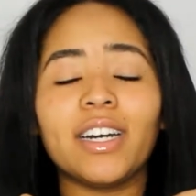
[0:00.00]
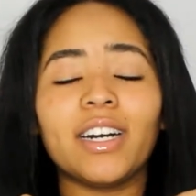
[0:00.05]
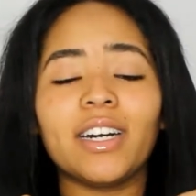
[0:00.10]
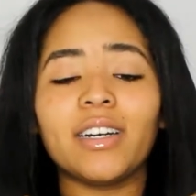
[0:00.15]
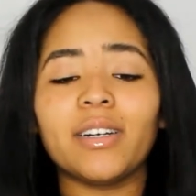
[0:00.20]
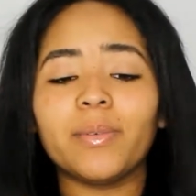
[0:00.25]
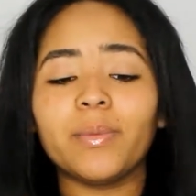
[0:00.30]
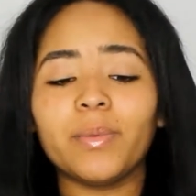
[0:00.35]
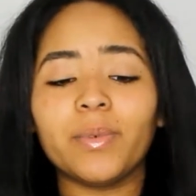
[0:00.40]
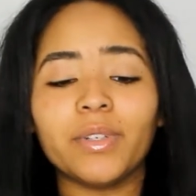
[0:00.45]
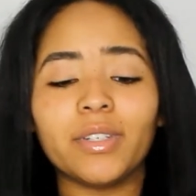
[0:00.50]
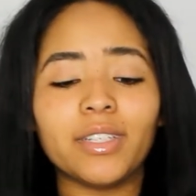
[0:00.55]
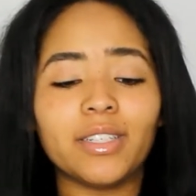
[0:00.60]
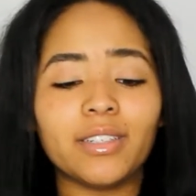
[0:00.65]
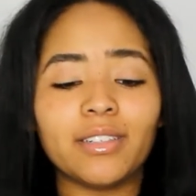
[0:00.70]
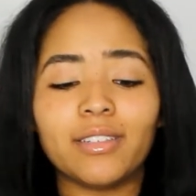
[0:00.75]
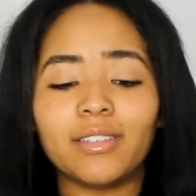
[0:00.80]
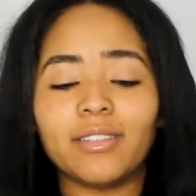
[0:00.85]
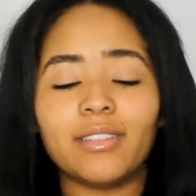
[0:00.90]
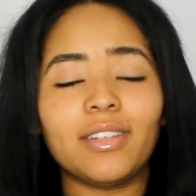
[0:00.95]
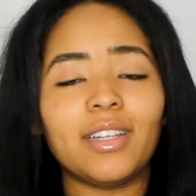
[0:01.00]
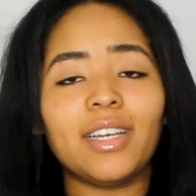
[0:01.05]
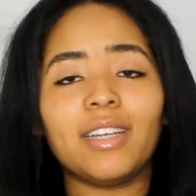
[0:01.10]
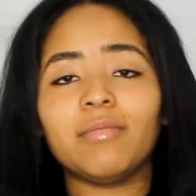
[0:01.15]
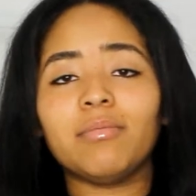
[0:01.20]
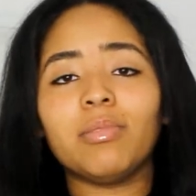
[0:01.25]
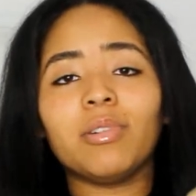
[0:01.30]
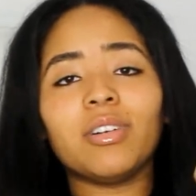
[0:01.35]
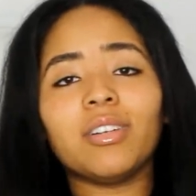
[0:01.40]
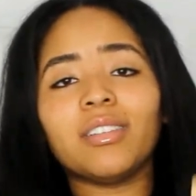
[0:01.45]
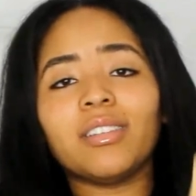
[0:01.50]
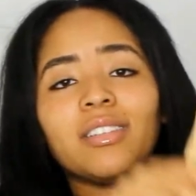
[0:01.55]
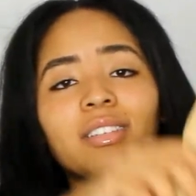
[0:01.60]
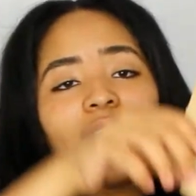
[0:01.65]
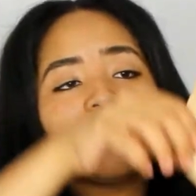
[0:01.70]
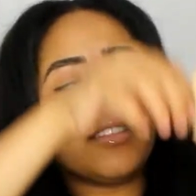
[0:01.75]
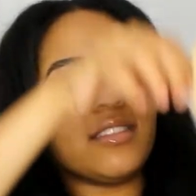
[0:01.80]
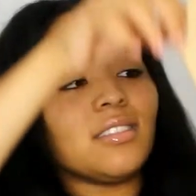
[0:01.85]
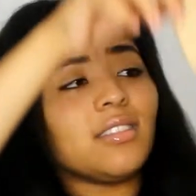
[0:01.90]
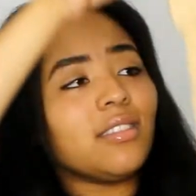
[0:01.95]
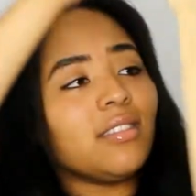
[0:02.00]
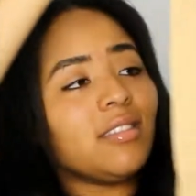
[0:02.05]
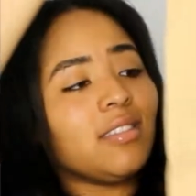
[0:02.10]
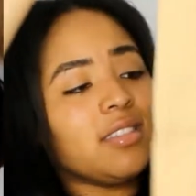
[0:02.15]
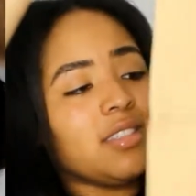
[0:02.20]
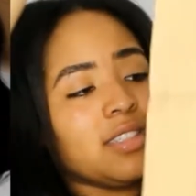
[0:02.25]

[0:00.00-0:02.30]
I wouldn't have brought this,